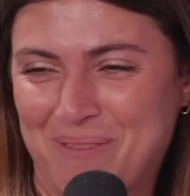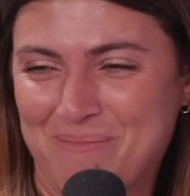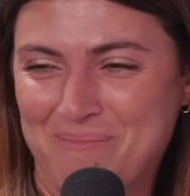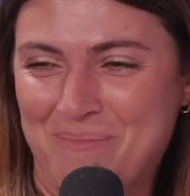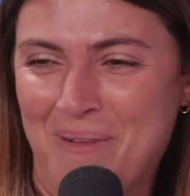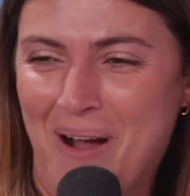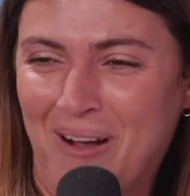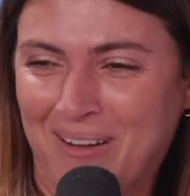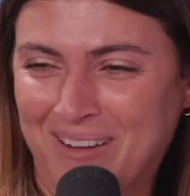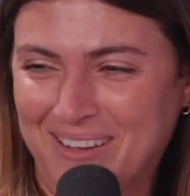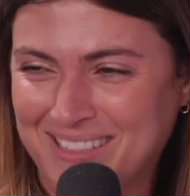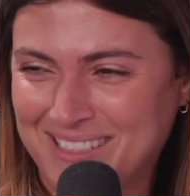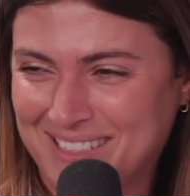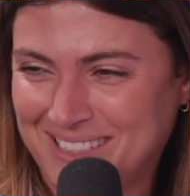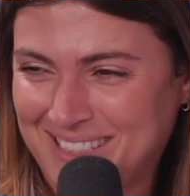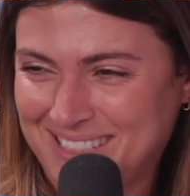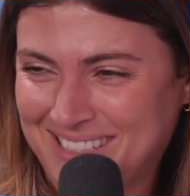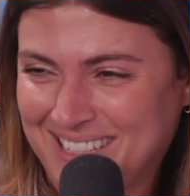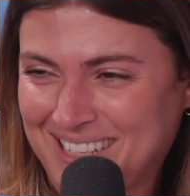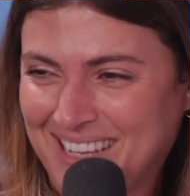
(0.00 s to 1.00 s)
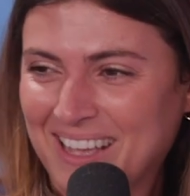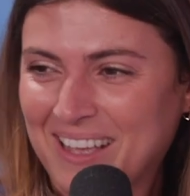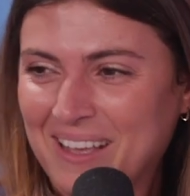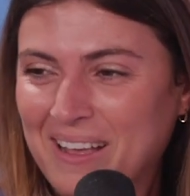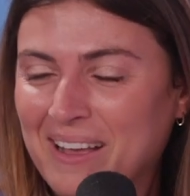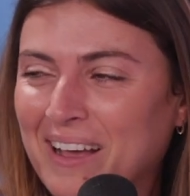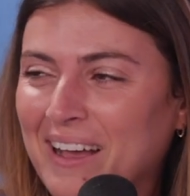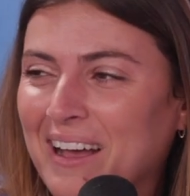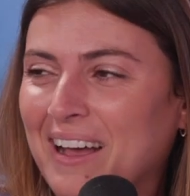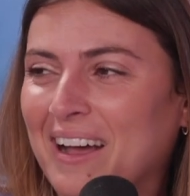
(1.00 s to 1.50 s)
Chipmunks.
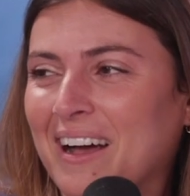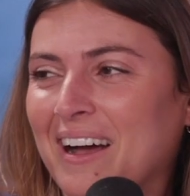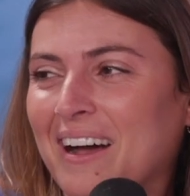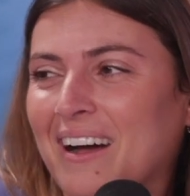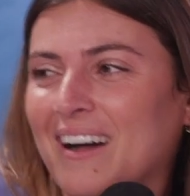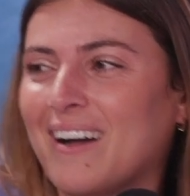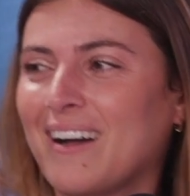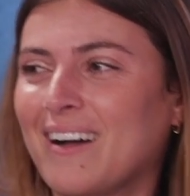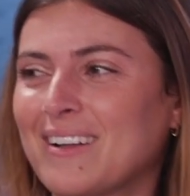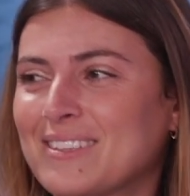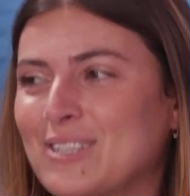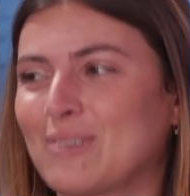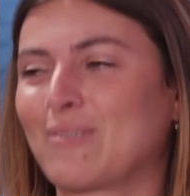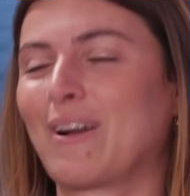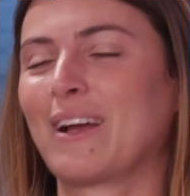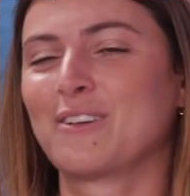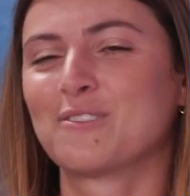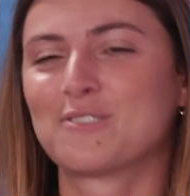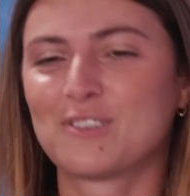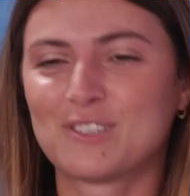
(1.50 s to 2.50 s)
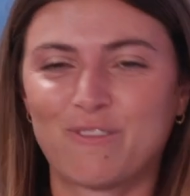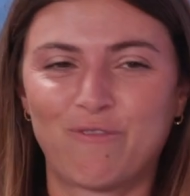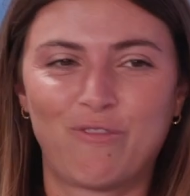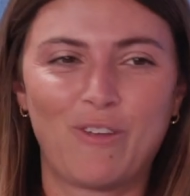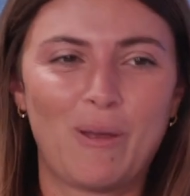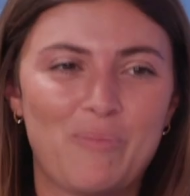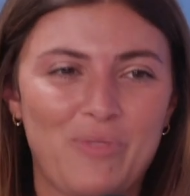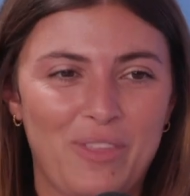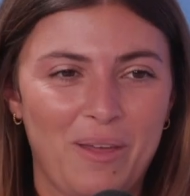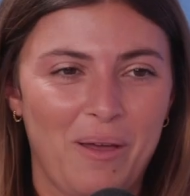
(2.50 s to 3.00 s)
That's, oh, that's all right. You just
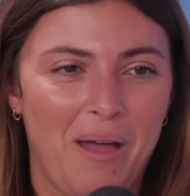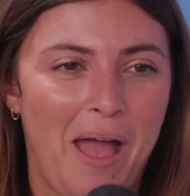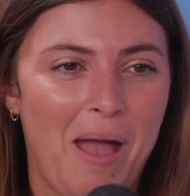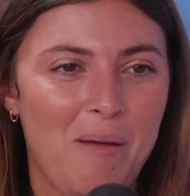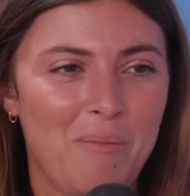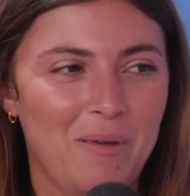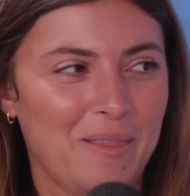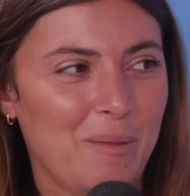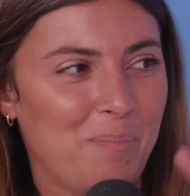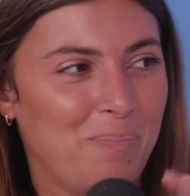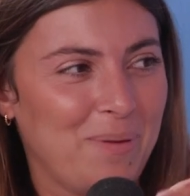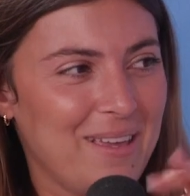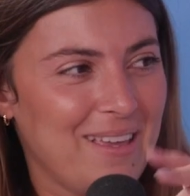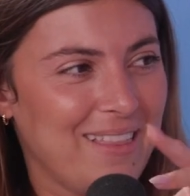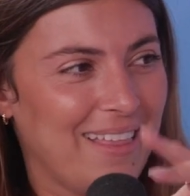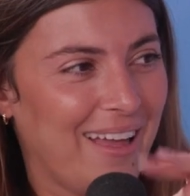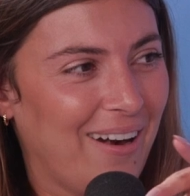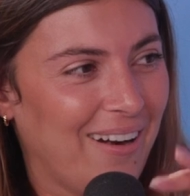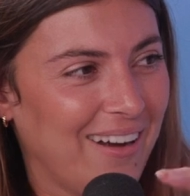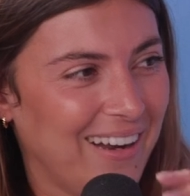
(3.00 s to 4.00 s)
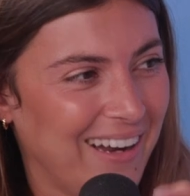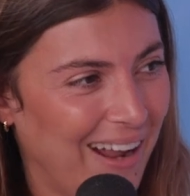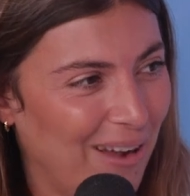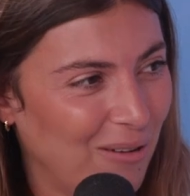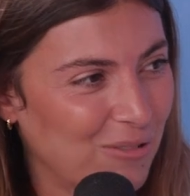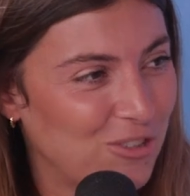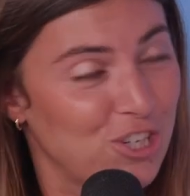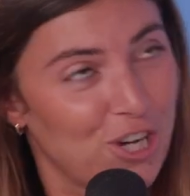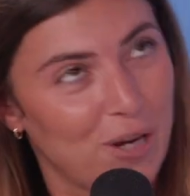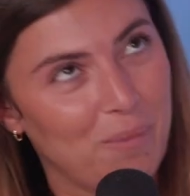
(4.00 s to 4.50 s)
flip the M and the P there, you
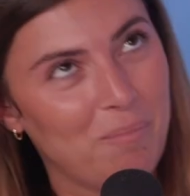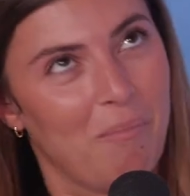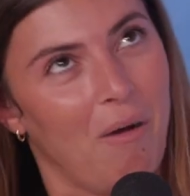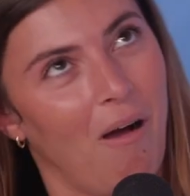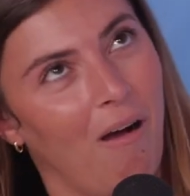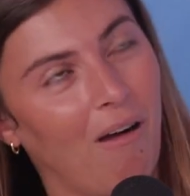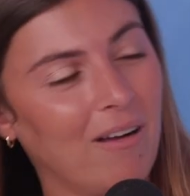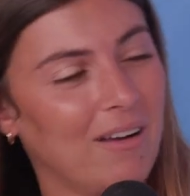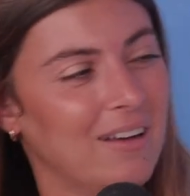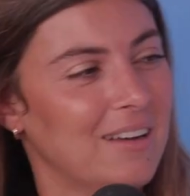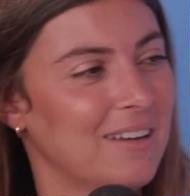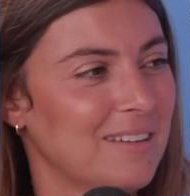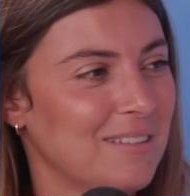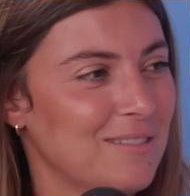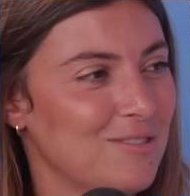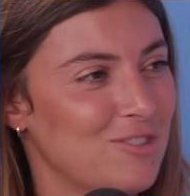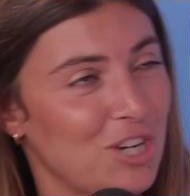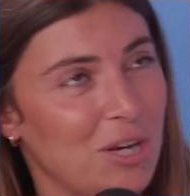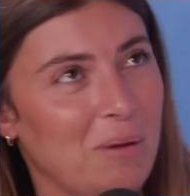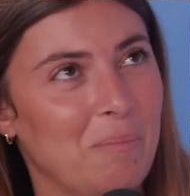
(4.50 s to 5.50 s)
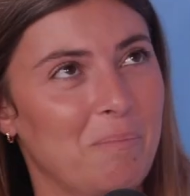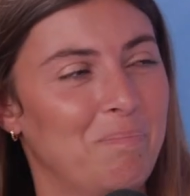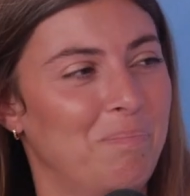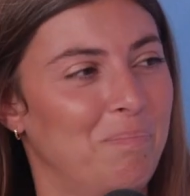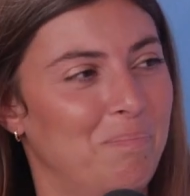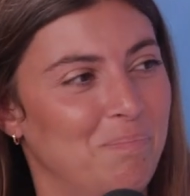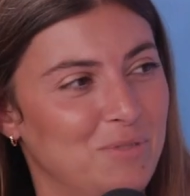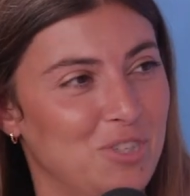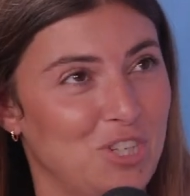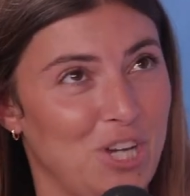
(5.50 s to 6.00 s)
know? Chipmunk, chimp,
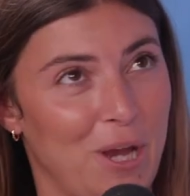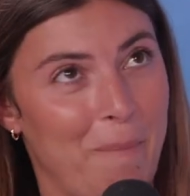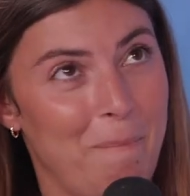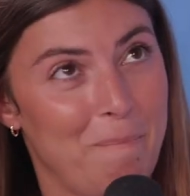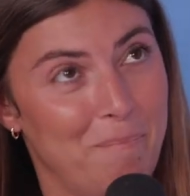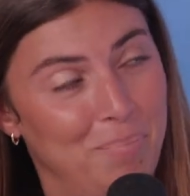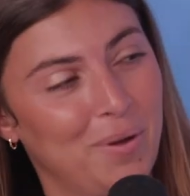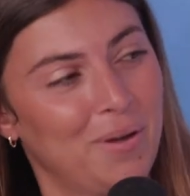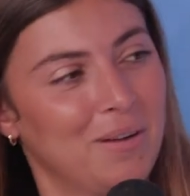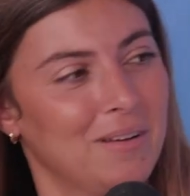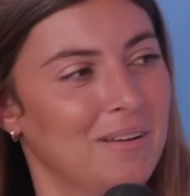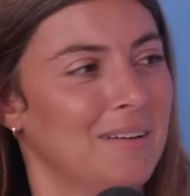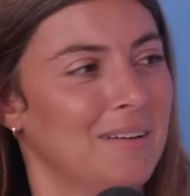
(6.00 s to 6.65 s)
chimp.